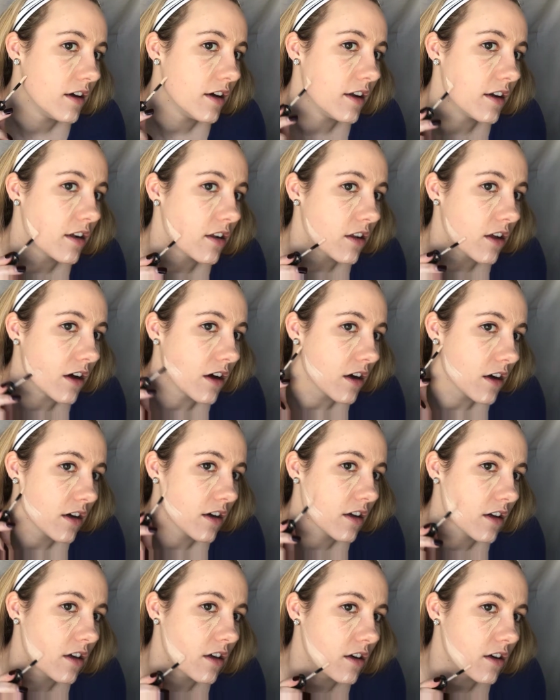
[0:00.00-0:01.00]
and
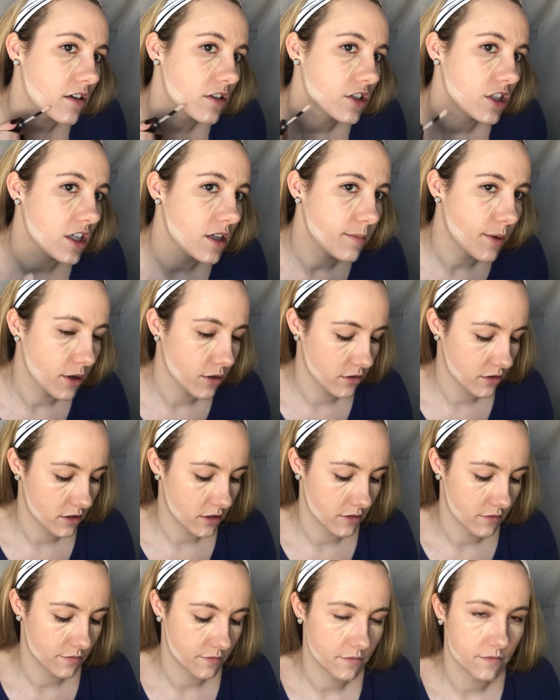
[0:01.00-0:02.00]
along your cheekbones.